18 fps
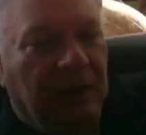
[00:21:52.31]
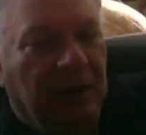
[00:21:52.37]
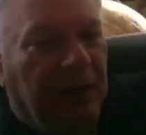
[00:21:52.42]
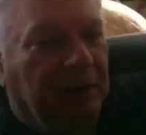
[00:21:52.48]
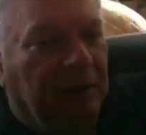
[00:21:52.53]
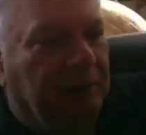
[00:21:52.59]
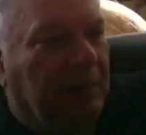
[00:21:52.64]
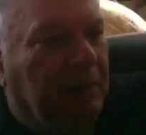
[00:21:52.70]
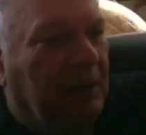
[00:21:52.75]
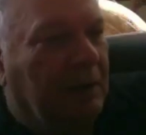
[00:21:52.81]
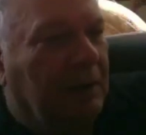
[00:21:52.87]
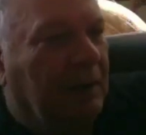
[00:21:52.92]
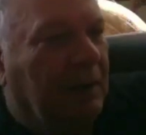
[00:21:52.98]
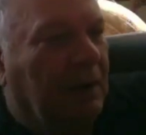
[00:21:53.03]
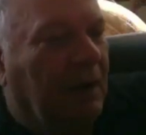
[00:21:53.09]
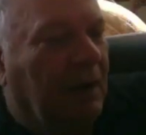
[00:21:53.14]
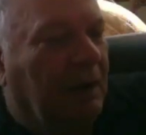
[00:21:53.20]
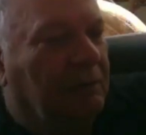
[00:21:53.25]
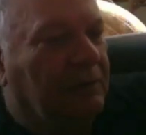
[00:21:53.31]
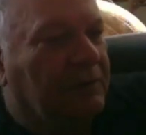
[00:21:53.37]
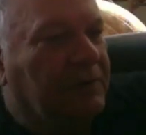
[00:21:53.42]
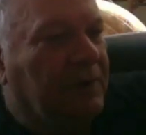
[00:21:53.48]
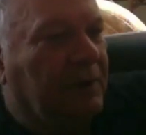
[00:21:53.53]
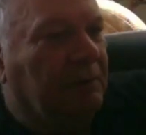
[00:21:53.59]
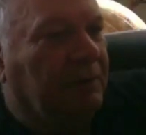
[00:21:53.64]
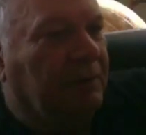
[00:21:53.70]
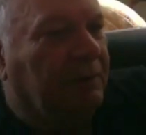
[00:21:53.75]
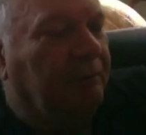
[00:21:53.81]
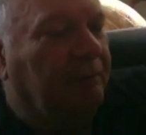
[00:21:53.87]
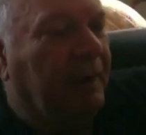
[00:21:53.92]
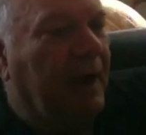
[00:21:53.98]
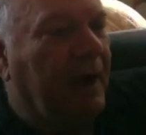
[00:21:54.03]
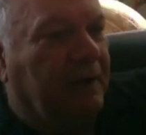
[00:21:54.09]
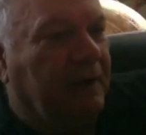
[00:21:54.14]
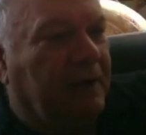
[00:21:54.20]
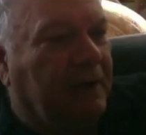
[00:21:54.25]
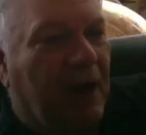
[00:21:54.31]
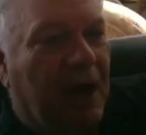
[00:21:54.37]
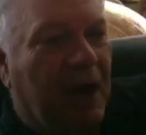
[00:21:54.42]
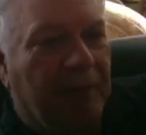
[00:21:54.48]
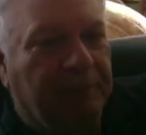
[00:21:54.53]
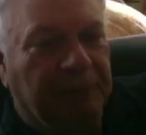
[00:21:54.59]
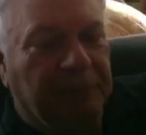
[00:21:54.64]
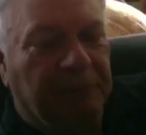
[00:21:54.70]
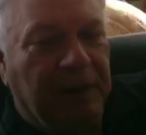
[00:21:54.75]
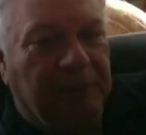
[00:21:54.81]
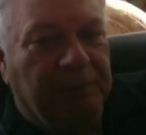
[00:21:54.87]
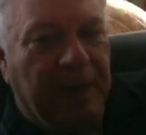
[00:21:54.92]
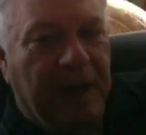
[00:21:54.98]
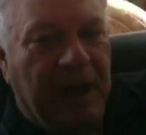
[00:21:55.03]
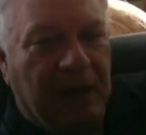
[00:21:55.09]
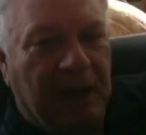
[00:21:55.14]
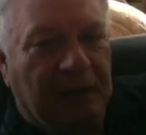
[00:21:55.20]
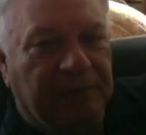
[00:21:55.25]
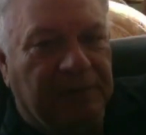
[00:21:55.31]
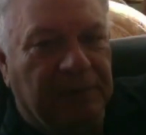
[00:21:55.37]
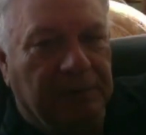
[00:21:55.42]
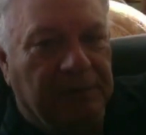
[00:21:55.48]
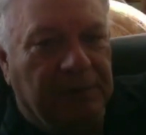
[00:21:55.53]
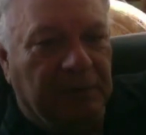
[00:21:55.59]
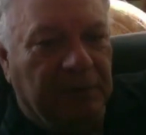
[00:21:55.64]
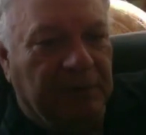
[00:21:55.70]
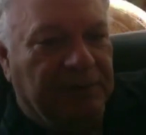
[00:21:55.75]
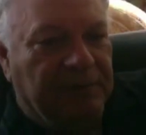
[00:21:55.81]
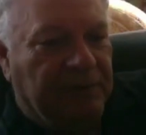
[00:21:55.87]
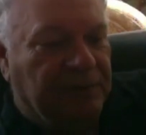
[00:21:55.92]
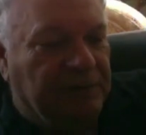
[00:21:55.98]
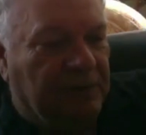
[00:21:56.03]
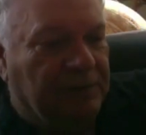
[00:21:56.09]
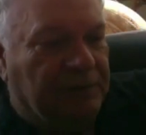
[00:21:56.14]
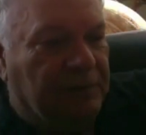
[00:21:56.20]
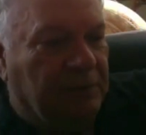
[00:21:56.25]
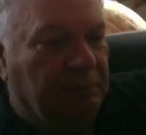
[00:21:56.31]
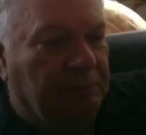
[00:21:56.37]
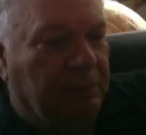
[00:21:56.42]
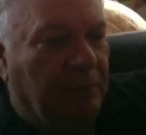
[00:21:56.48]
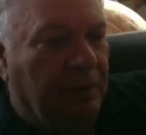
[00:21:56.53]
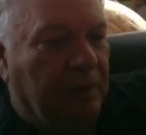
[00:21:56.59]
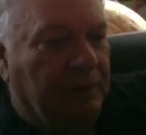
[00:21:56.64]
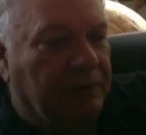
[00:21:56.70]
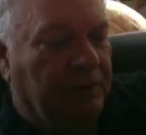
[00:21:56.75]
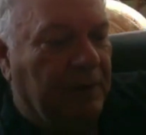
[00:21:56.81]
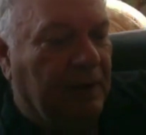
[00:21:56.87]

Um, I was able to buy the copyright back from Ulysses at a certain point.